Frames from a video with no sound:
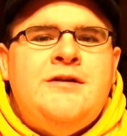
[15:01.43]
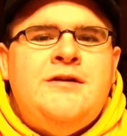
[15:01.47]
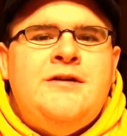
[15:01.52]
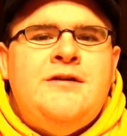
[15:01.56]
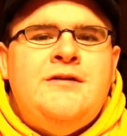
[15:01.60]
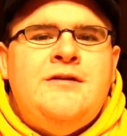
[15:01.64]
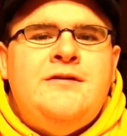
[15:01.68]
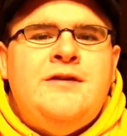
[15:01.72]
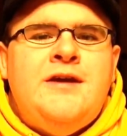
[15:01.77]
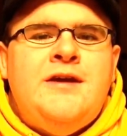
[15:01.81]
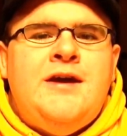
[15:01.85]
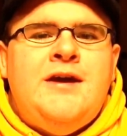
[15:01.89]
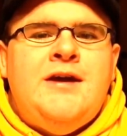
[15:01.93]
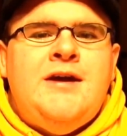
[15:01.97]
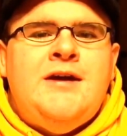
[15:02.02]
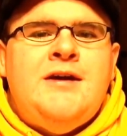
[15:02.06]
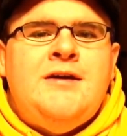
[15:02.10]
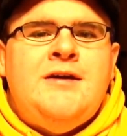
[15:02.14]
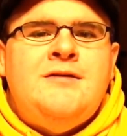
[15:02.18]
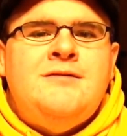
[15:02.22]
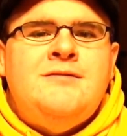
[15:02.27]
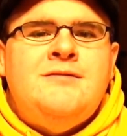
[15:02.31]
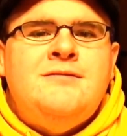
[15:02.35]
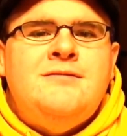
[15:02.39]
this thing
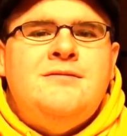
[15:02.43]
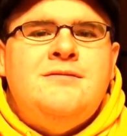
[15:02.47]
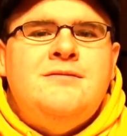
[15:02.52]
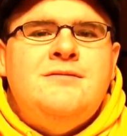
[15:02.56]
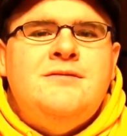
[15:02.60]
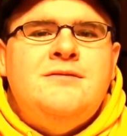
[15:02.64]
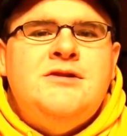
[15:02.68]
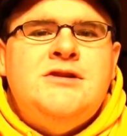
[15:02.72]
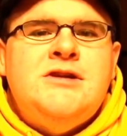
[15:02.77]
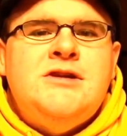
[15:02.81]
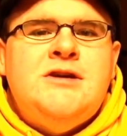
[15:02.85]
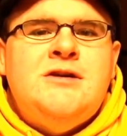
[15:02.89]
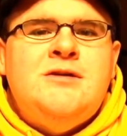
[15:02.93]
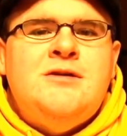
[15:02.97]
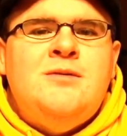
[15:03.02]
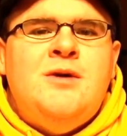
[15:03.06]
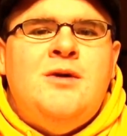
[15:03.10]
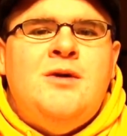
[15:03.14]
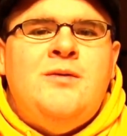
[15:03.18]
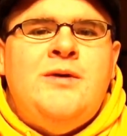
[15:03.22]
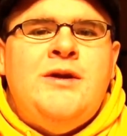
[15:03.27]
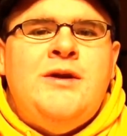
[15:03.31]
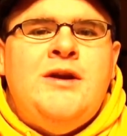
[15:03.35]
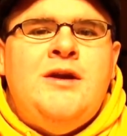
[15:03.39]
and share
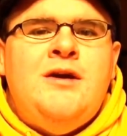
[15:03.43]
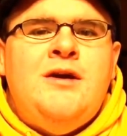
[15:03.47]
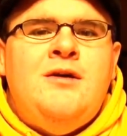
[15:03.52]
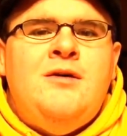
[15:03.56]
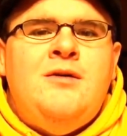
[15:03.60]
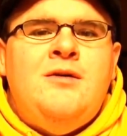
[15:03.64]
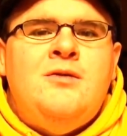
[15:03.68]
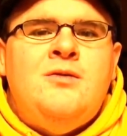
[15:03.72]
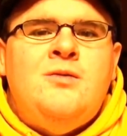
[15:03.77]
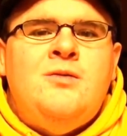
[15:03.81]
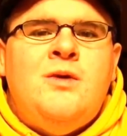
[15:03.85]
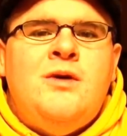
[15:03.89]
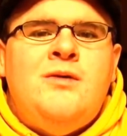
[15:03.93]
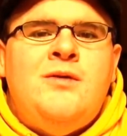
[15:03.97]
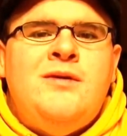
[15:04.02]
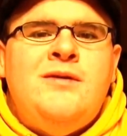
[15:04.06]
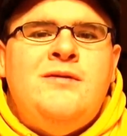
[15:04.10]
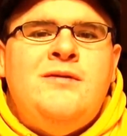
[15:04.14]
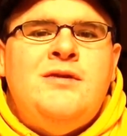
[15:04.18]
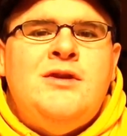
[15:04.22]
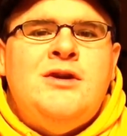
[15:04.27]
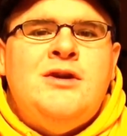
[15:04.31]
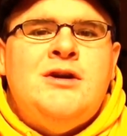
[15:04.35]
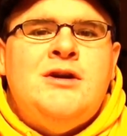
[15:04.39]
what we know and what
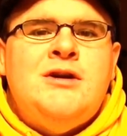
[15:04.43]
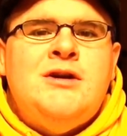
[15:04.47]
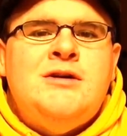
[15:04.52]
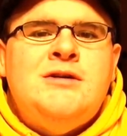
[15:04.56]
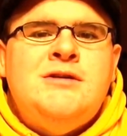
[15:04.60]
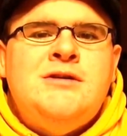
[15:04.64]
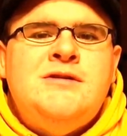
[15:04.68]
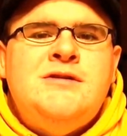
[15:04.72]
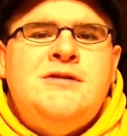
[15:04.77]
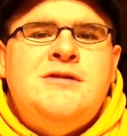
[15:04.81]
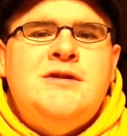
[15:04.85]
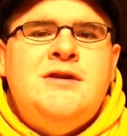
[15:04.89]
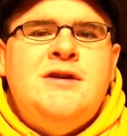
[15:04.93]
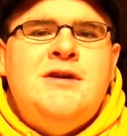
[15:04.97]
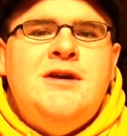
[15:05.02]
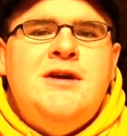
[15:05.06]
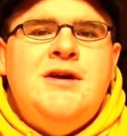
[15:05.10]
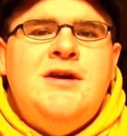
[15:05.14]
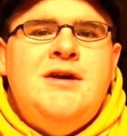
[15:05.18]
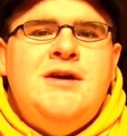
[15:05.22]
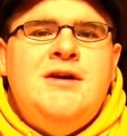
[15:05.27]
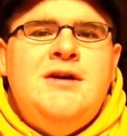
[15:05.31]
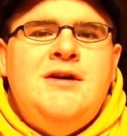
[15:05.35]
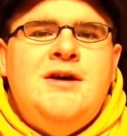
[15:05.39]
we've learned,
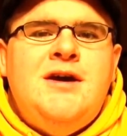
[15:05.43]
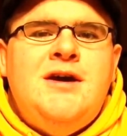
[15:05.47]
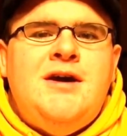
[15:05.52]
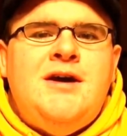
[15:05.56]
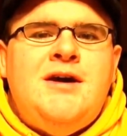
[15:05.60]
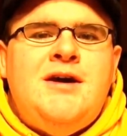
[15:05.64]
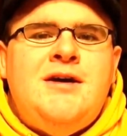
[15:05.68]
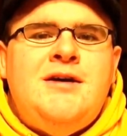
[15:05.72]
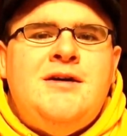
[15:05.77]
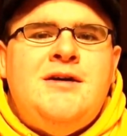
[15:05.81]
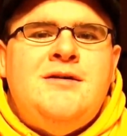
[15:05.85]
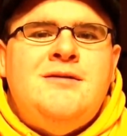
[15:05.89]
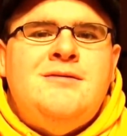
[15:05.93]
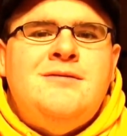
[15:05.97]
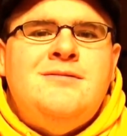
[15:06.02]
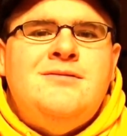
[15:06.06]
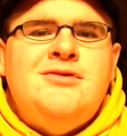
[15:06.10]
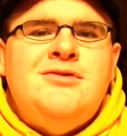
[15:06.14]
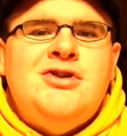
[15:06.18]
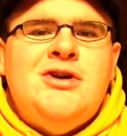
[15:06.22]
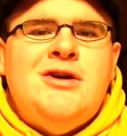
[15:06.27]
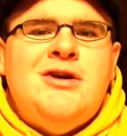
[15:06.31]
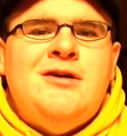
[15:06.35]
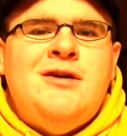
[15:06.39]

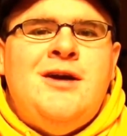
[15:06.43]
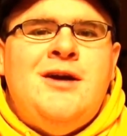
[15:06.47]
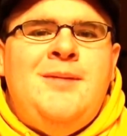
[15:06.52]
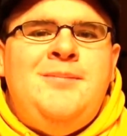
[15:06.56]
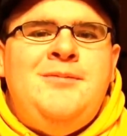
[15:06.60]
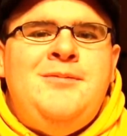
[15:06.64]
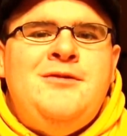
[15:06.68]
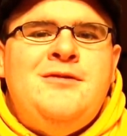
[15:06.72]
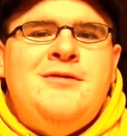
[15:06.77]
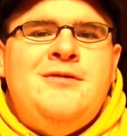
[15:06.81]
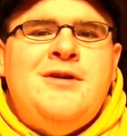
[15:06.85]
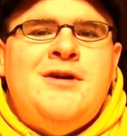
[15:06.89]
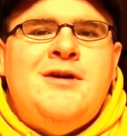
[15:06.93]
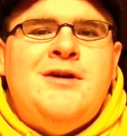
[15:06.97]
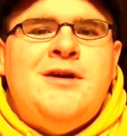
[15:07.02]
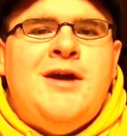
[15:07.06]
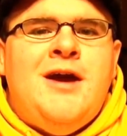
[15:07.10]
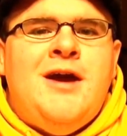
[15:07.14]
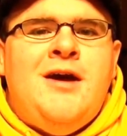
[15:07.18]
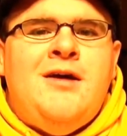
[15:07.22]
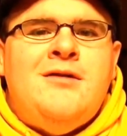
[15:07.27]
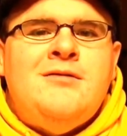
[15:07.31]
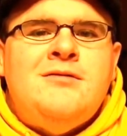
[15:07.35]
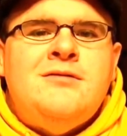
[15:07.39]
share our ups and our
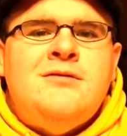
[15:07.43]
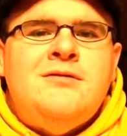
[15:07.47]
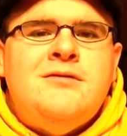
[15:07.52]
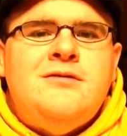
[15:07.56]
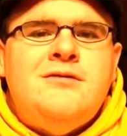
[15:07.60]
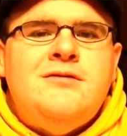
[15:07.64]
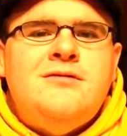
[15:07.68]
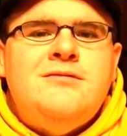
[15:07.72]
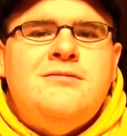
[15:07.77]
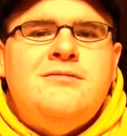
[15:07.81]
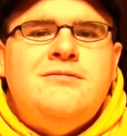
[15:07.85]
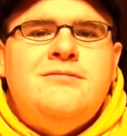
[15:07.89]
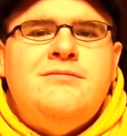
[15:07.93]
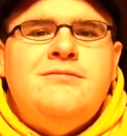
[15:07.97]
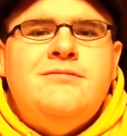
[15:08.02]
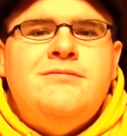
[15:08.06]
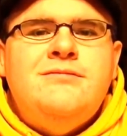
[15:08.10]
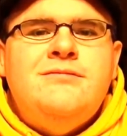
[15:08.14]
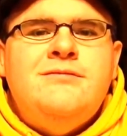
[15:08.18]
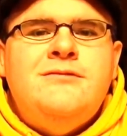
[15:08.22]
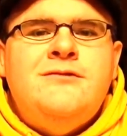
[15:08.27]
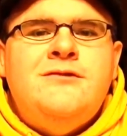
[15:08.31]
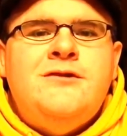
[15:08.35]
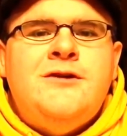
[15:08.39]
downs.
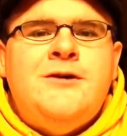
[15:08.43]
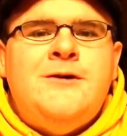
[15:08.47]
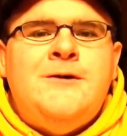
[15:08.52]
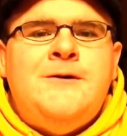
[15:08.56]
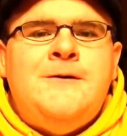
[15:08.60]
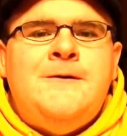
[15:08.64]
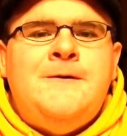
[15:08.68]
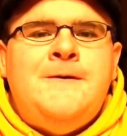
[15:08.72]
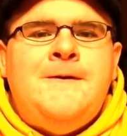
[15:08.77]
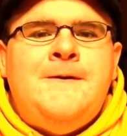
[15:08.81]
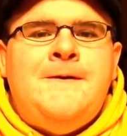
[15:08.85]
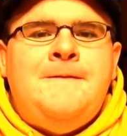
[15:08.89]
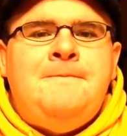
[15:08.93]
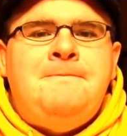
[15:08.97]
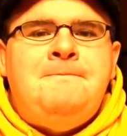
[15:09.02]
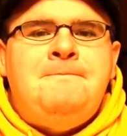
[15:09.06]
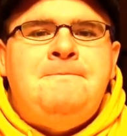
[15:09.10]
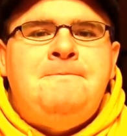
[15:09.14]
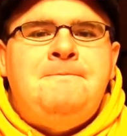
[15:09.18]
So